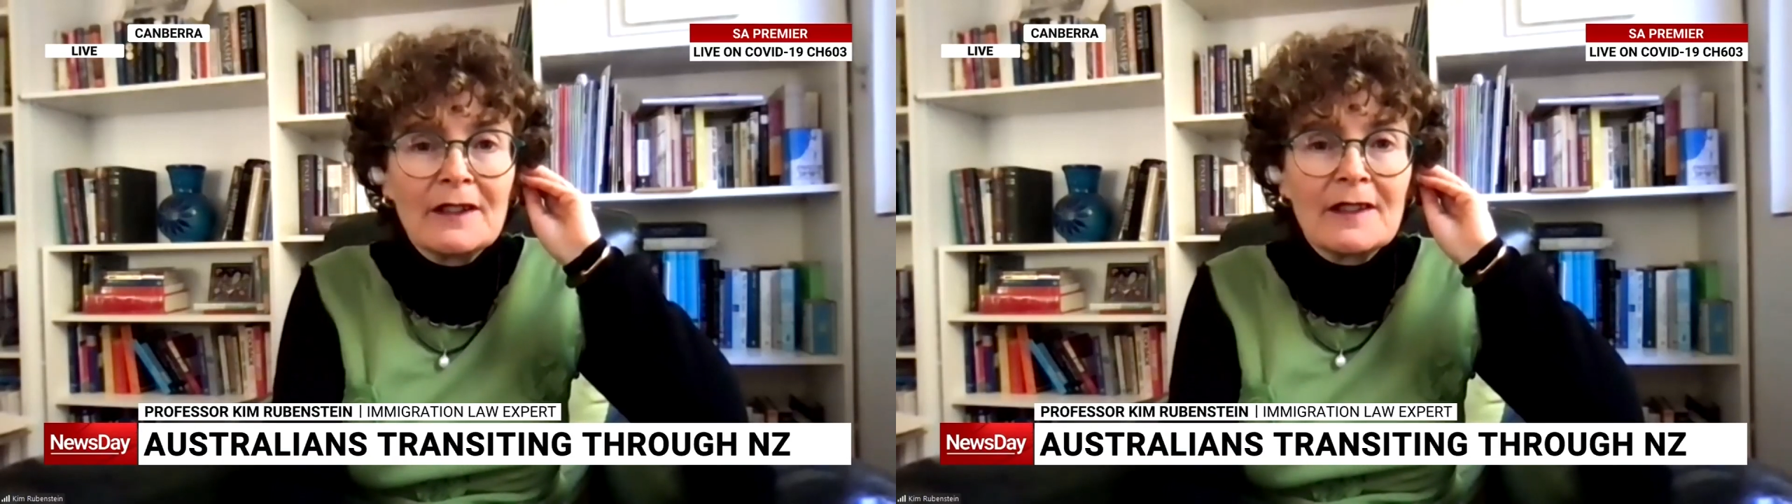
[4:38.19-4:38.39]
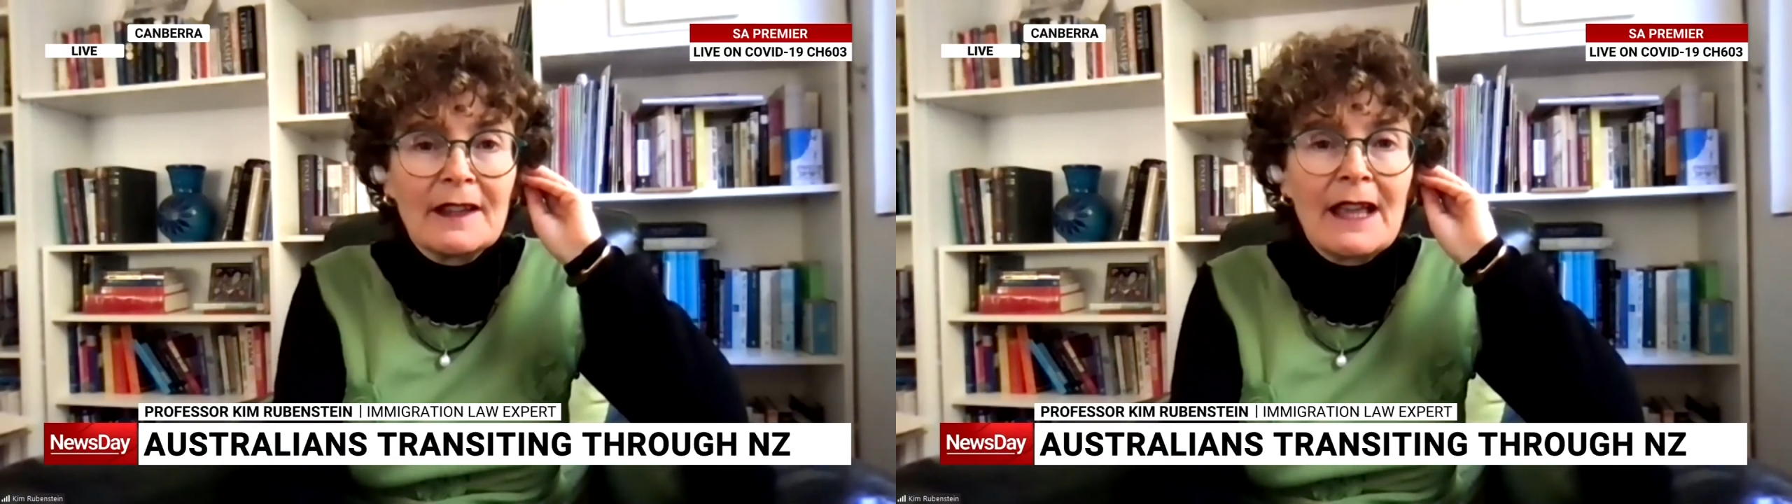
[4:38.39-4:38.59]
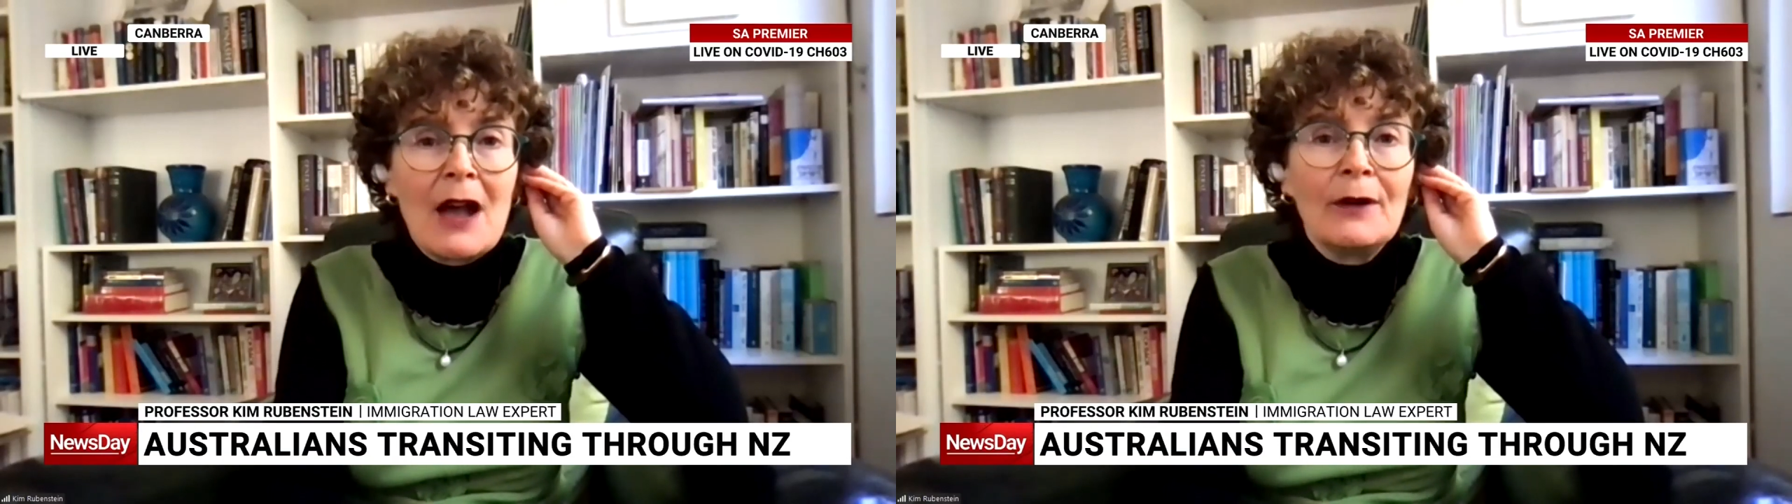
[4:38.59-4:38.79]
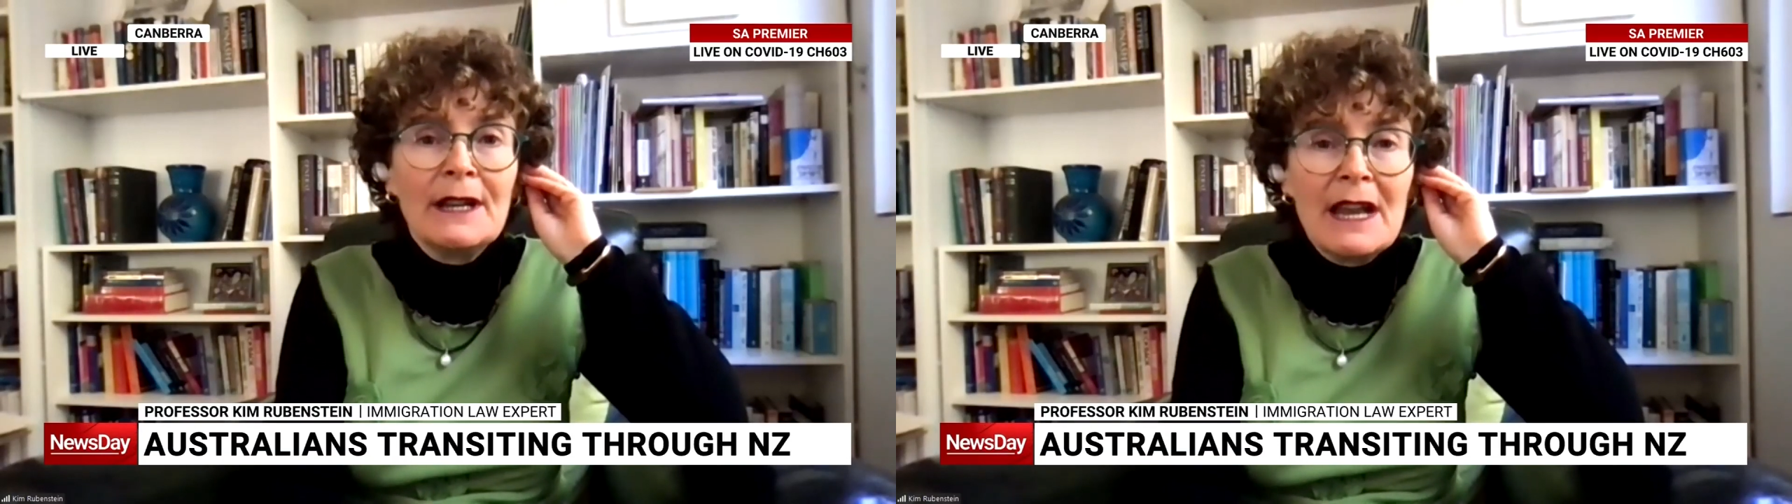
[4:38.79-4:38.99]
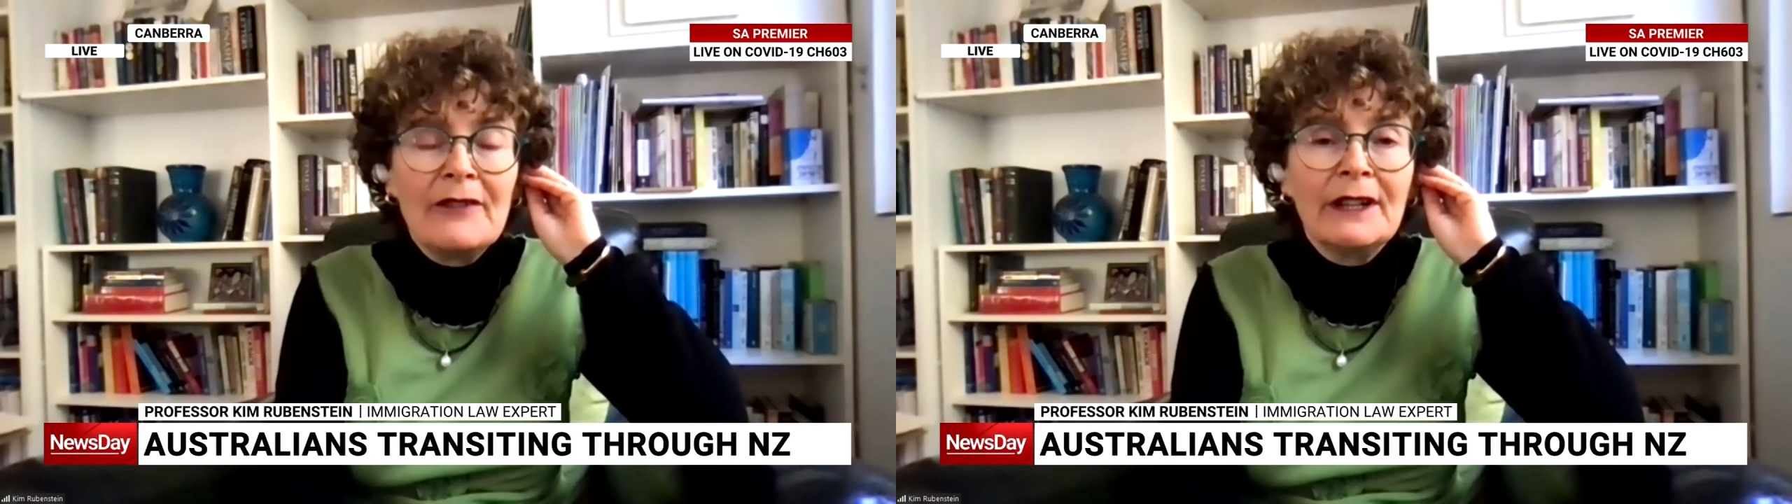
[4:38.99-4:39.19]
to see how it
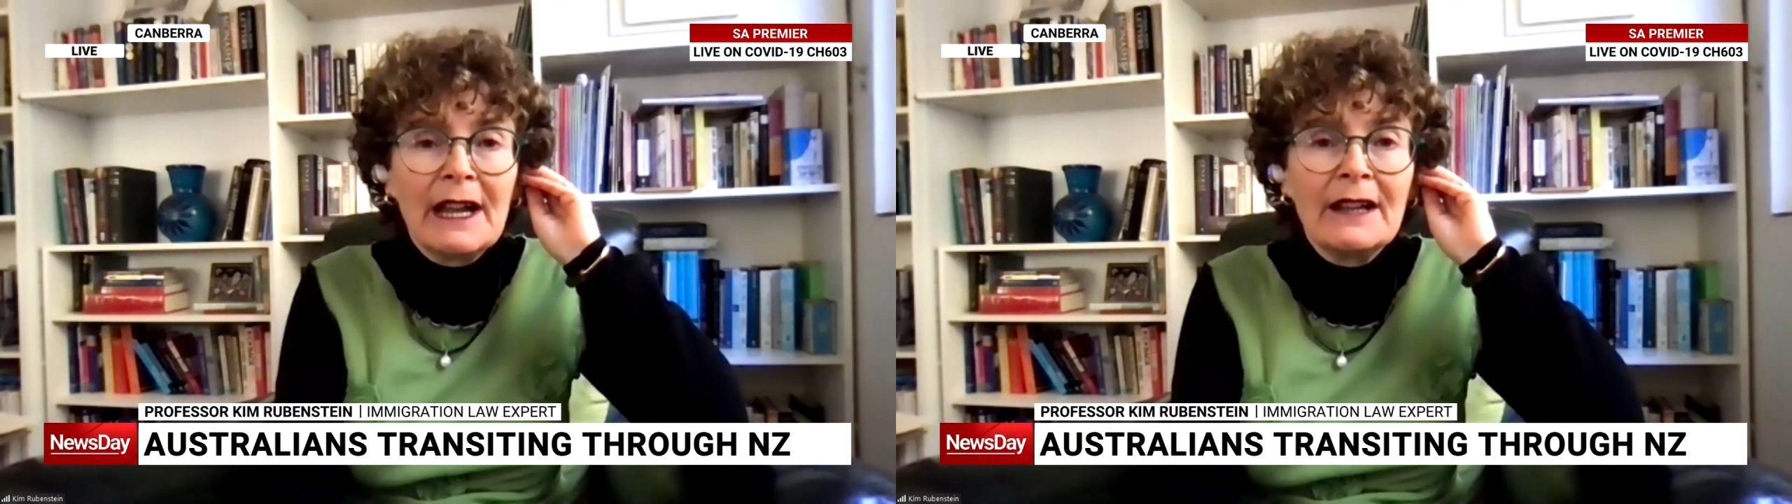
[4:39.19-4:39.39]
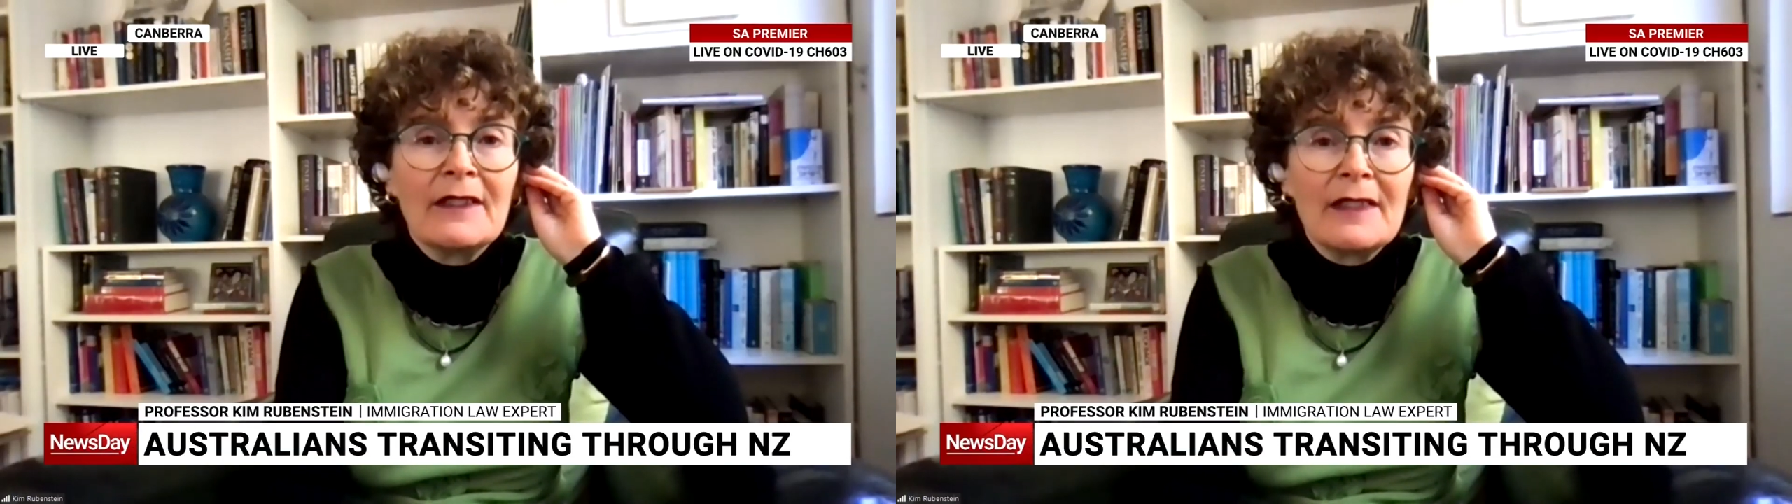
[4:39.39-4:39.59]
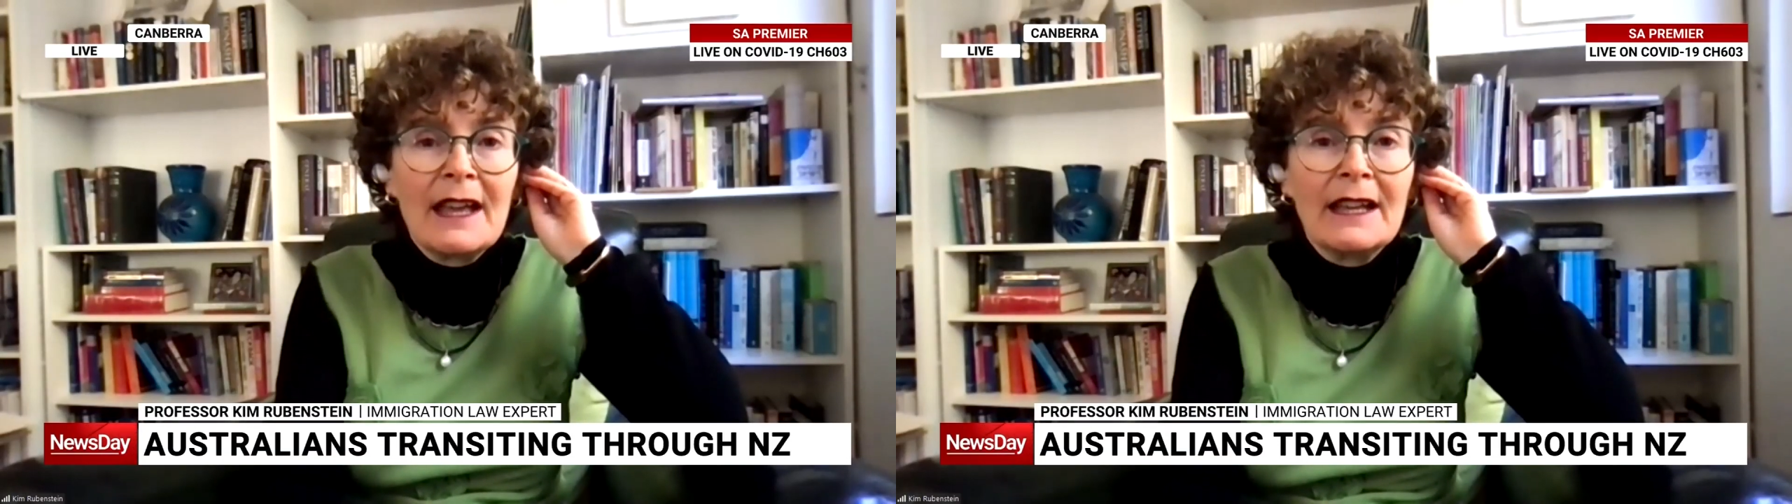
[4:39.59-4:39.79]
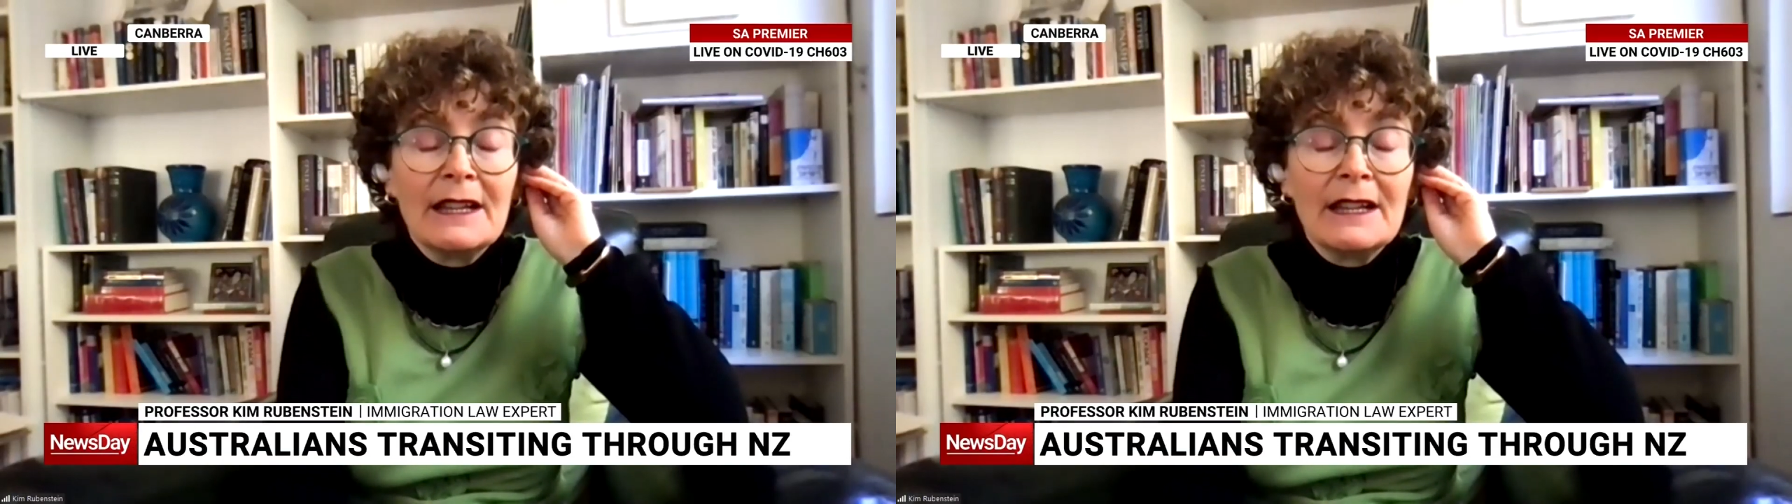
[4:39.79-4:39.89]
navigates that